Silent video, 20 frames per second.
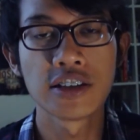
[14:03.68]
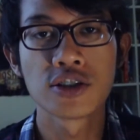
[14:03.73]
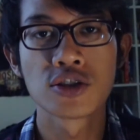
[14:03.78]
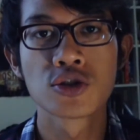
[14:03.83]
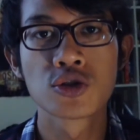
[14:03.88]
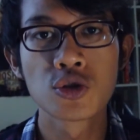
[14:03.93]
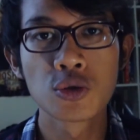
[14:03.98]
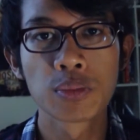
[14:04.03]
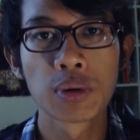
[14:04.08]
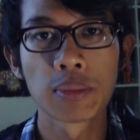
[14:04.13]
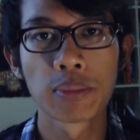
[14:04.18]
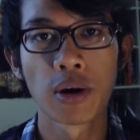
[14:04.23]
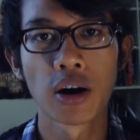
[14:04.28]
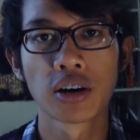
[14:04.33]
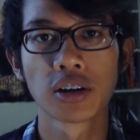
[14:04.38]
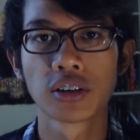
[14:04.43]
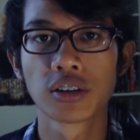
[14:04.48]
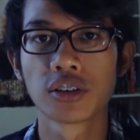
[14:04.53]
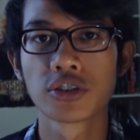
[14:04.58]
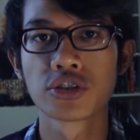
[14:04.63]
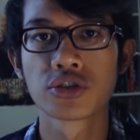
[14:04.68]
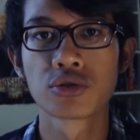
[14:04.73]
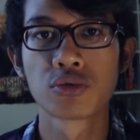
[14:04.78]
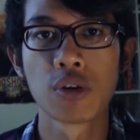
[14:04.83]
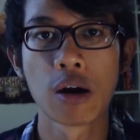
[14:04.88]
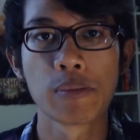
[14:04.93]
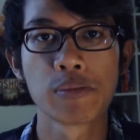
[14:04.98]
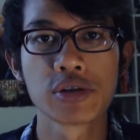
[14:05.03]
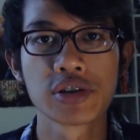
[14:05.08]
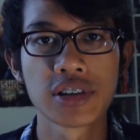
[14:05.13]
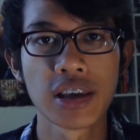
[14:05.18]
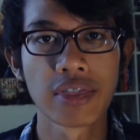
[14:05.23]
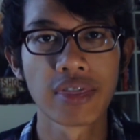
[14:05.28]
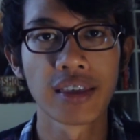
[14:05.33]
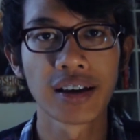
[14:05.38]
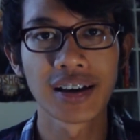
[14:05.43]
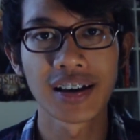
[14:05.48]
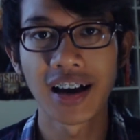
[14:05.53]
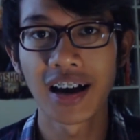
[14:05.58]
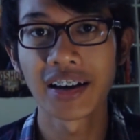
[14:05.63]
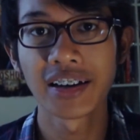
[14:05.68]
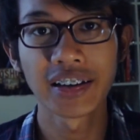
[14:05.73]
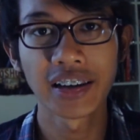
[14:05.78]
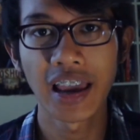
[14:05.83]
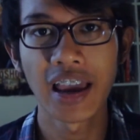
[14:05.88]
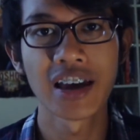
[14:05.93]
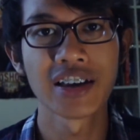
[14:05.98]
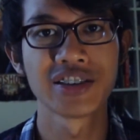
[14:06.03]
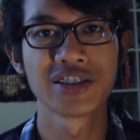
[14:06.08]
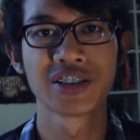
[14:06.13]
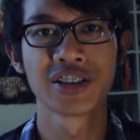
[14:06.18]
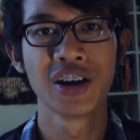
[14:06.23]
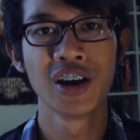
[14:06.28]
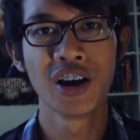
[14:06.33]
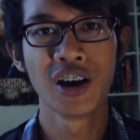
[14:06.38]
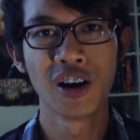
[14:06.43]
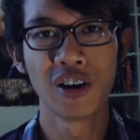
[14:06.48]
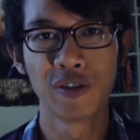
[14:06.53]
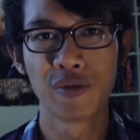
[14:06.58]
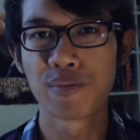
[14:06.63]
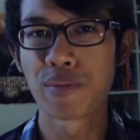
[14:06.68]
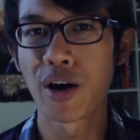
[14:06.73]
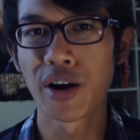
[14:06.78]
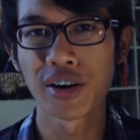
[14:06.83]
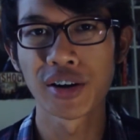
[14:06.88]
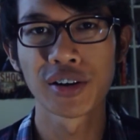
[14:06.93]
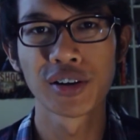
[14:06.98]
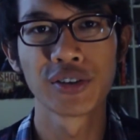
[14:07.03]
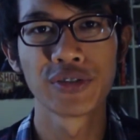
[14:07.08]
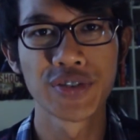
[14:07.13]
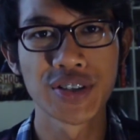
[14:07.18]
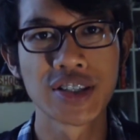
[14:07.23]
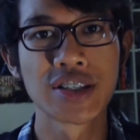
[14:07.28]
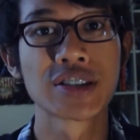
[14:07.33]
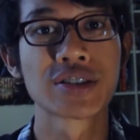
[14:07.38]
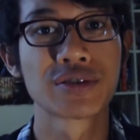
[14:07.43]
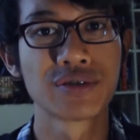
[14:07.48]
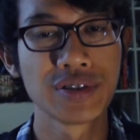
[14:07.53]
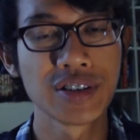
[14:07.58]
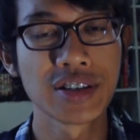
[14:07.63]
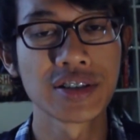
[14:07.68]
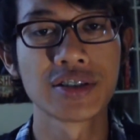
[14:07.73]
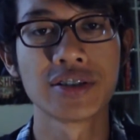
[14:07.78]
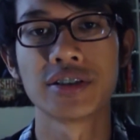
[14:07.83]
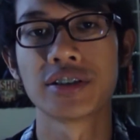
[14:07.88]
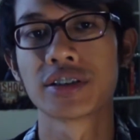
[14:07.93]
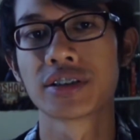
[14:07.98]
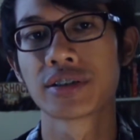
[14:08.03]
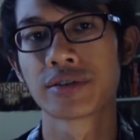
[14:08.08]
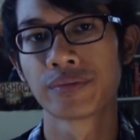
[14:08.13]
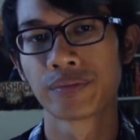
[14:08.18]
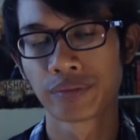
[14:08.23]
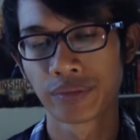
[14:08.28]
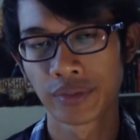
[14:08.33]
superparticles represent the cutting edge of particle physics research.